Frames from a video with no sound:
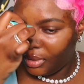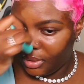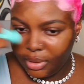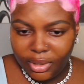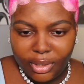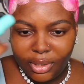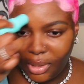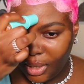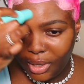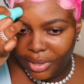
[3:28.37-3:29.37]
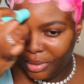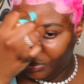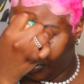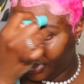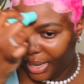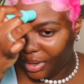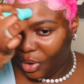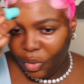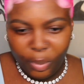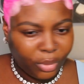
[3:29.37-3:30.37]
The Black
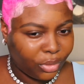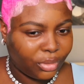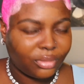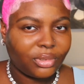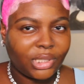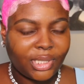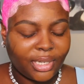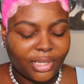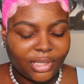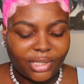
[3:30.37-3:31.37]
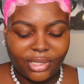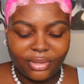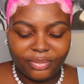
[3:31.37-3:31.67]
Opal sticks.